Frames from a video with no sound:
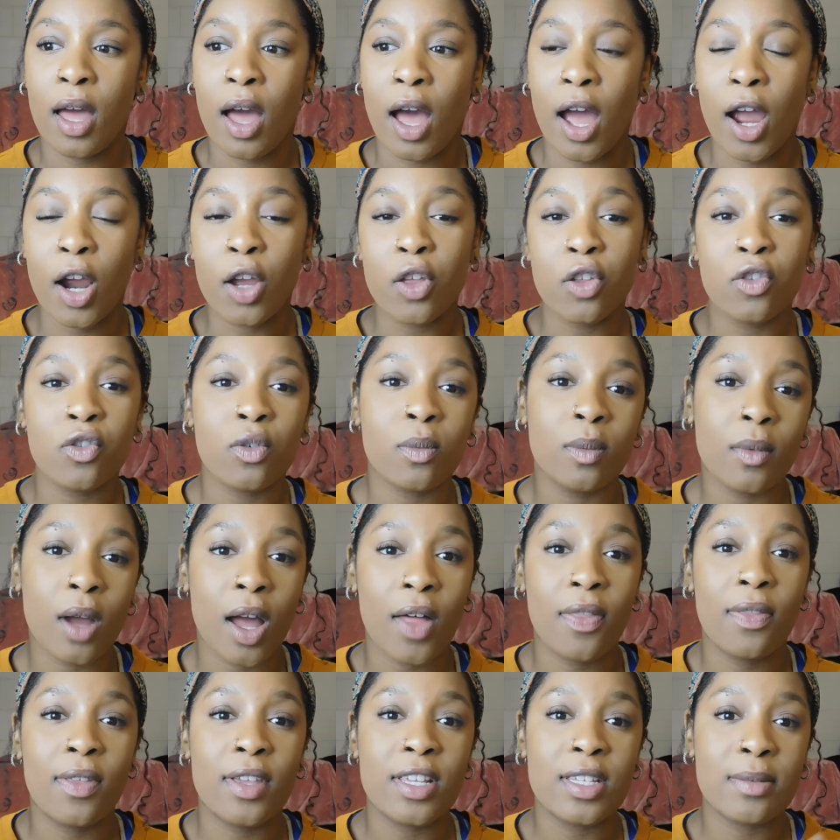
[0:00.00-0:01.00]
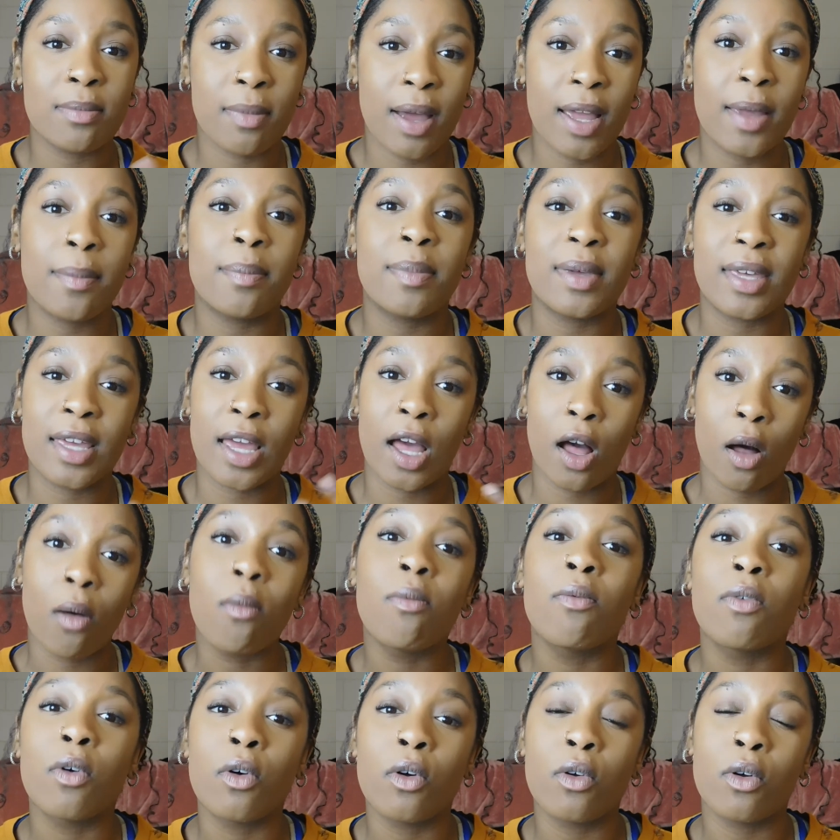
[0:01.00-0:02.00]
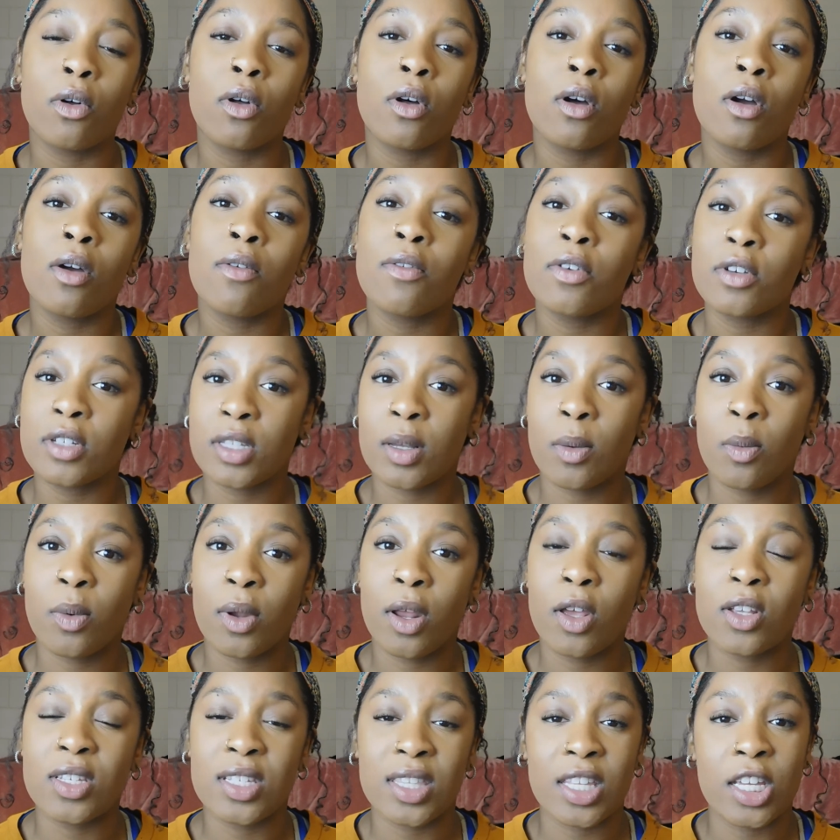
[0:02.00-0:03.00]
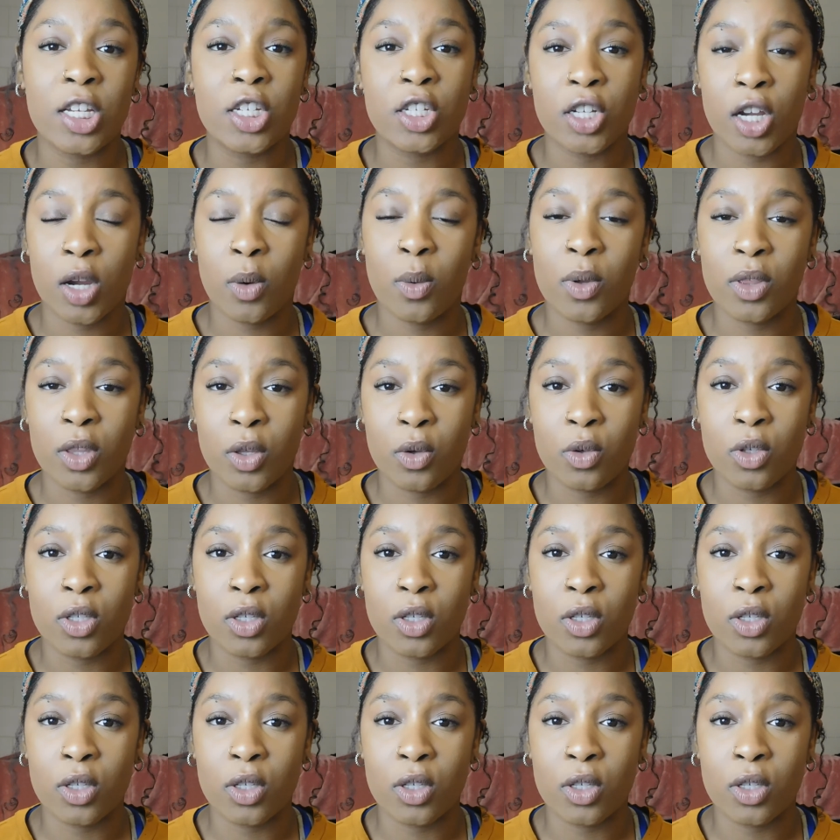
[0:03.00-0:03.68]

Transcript: I heard this from God, this might be helpful for someone else, and they share with you.